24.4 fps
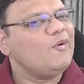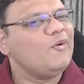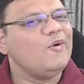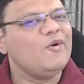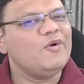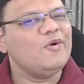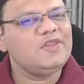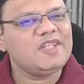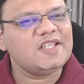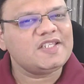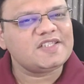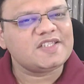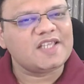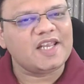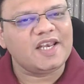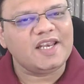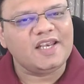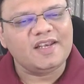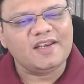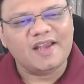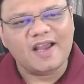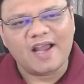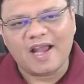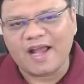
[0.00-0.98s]
On the
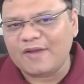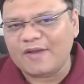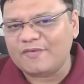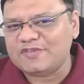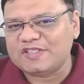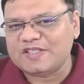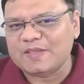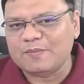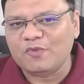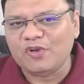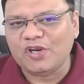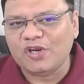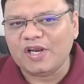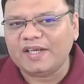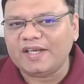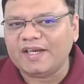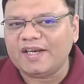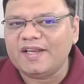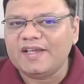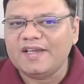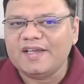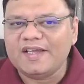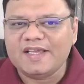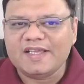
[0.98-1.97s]
screen, I've
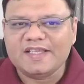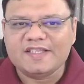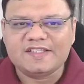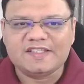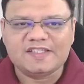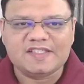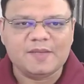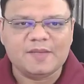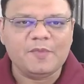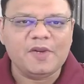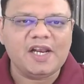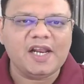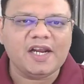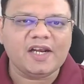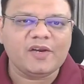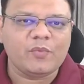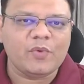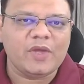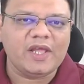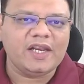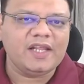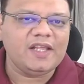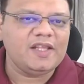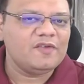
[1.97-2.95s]
simulated similar
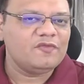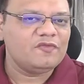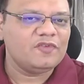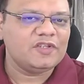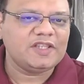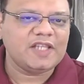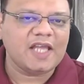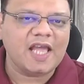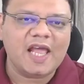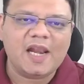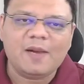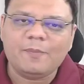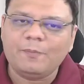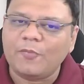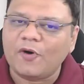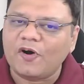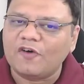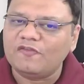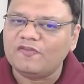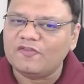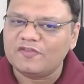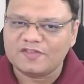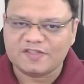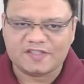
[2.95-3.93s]
query with the help
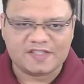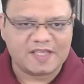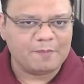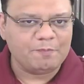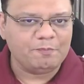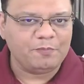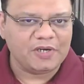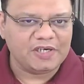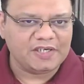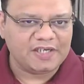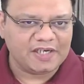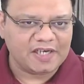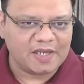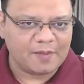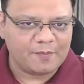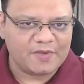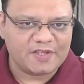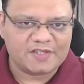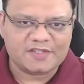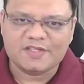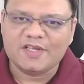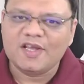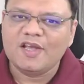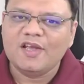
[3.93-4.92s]
of sample
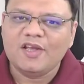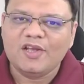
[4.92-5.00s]
database.